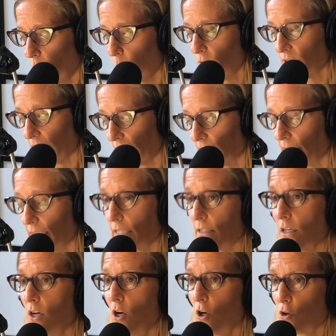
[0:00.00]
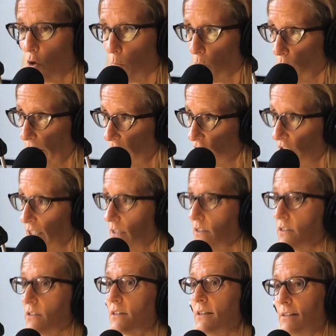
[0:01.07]
representing
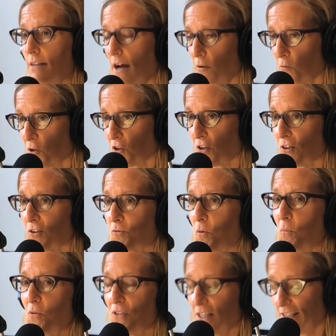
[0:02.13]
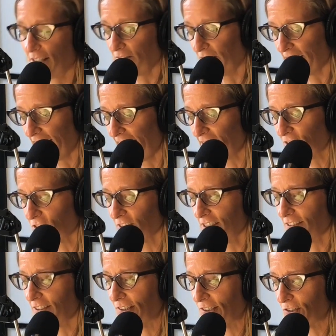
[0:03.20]
corporations, not workers, representing financial
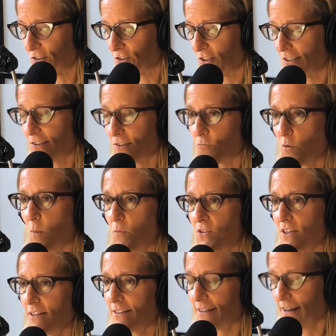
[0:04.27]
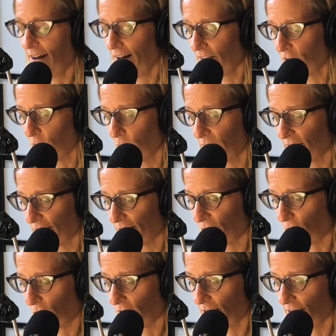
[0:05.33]
institutions, representing other business
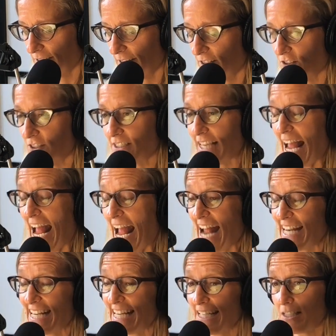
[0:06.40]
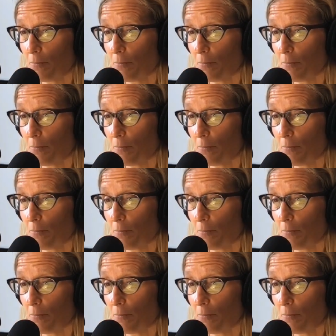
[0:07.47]
organizations, and he